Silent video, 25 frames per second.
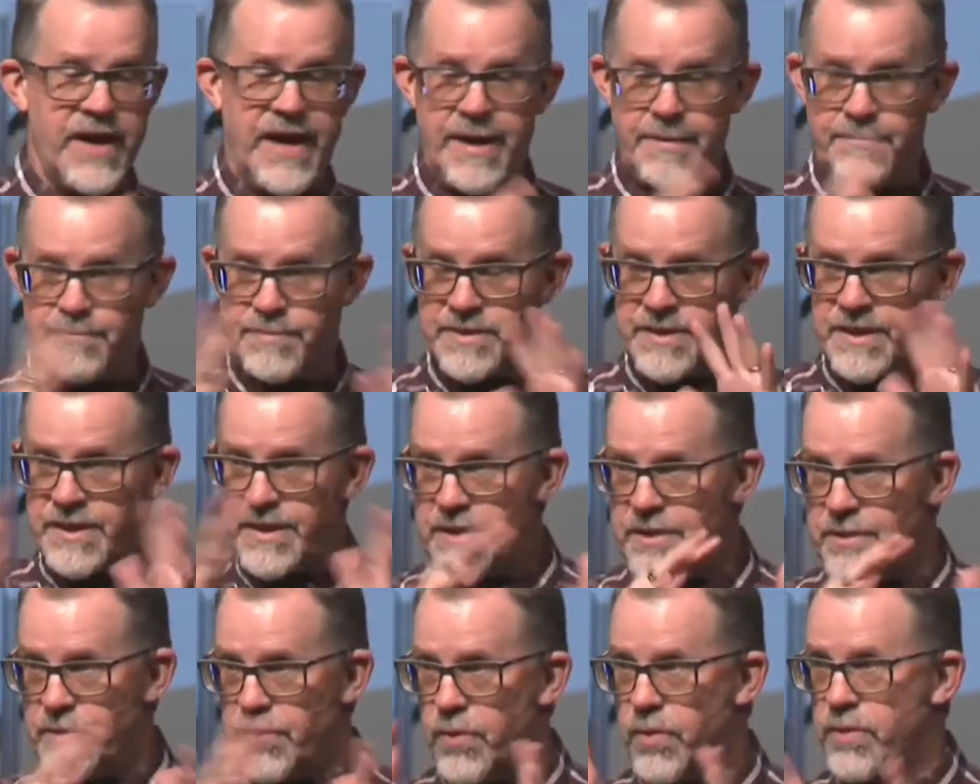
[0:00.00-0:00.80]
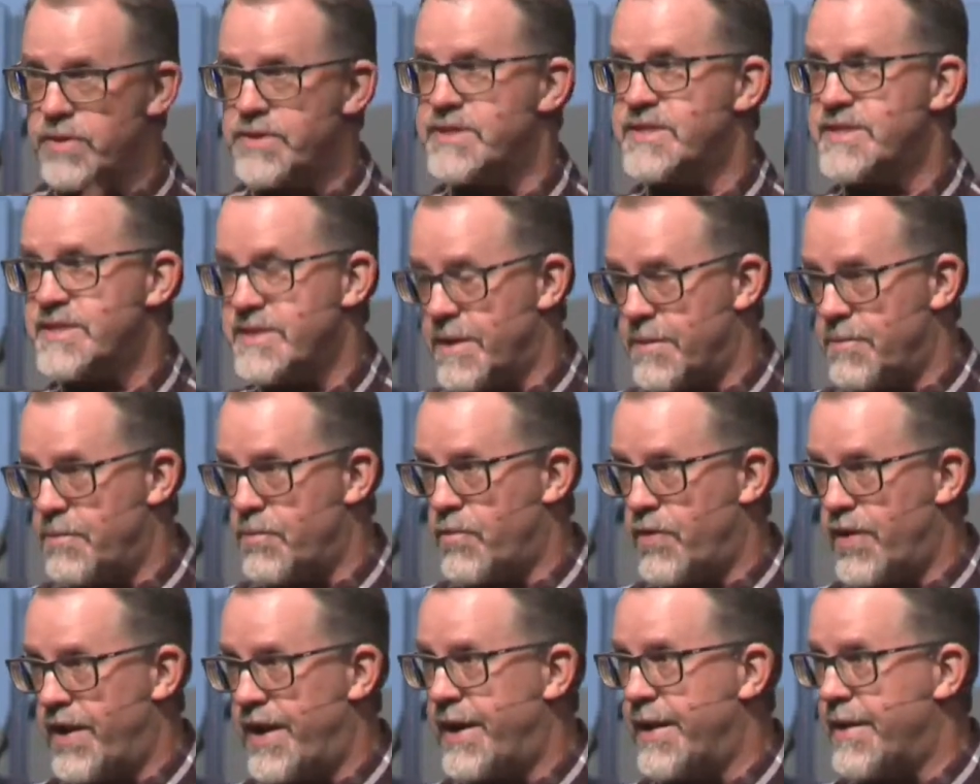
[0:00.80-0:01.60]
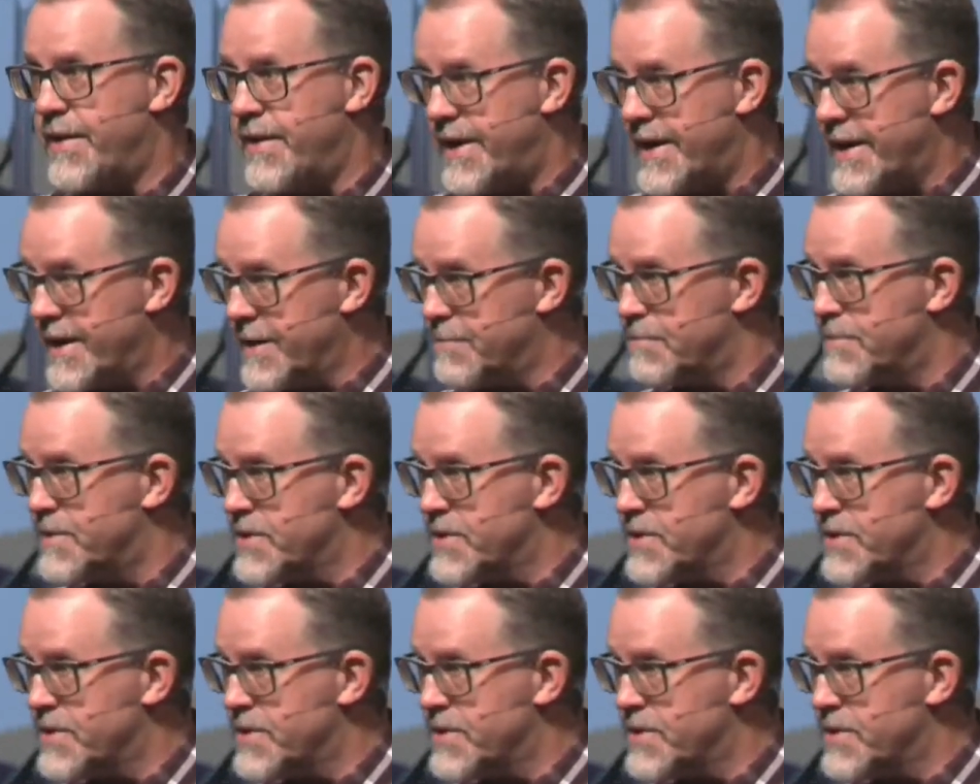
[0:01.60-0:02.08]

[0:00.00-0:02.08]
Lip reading: empty, or somewhere in